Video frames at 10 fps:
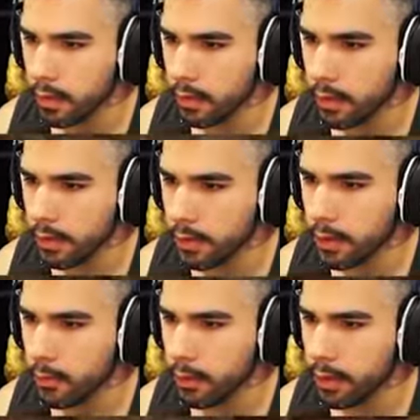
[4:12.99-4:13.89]
Did they just
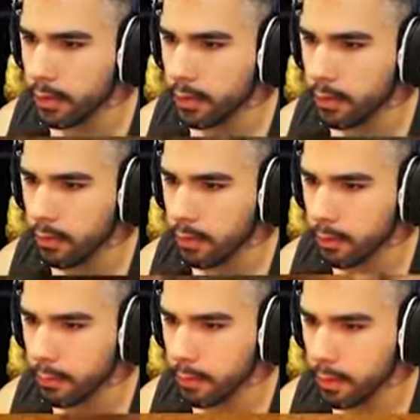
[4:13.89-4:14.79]
keep going in? Oh.
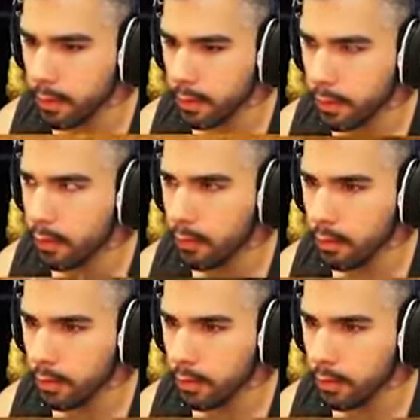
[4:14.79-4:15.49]
Oh.